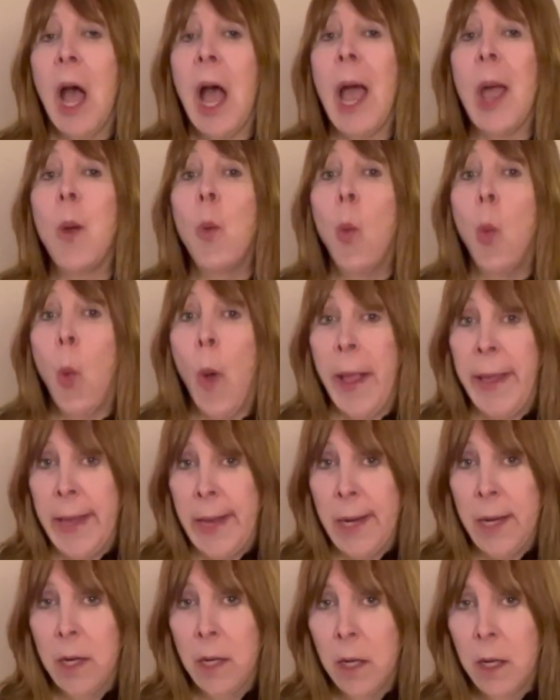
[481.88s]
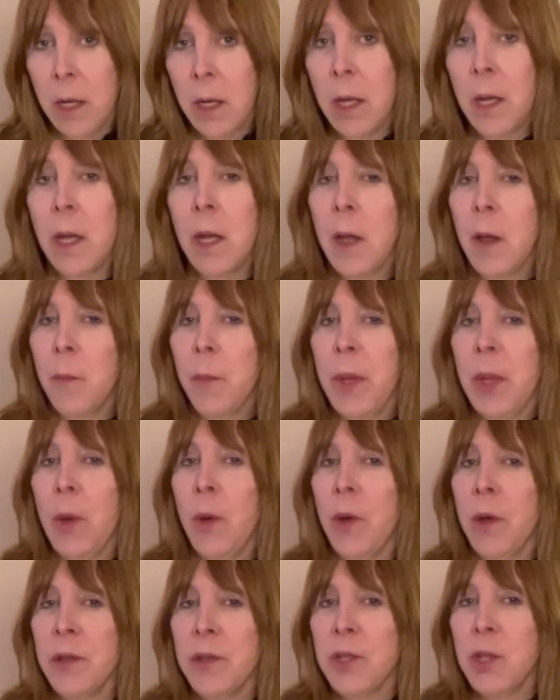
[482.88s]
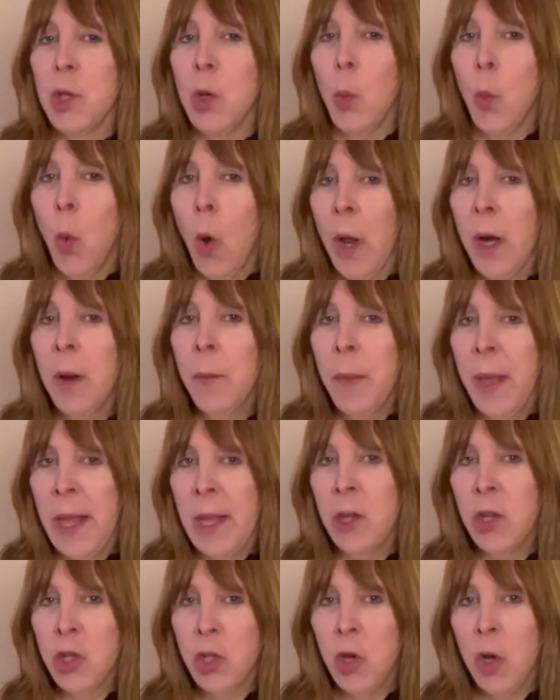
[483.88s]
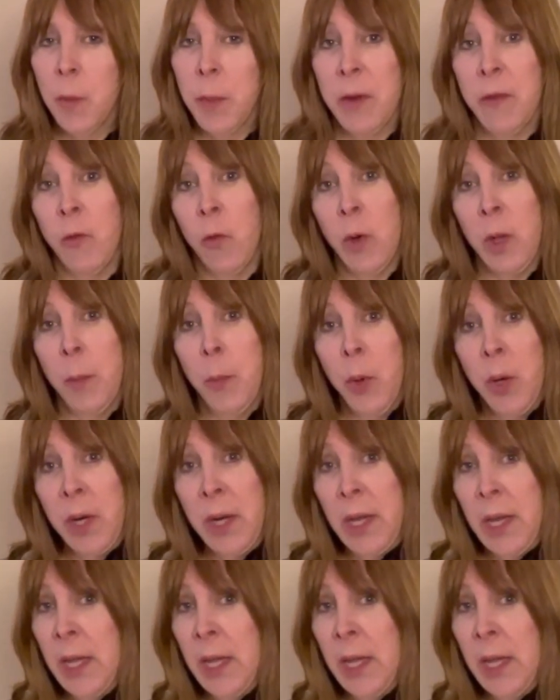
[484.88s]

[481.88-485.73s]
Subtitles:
I weigh it, because you want to make sure before you put it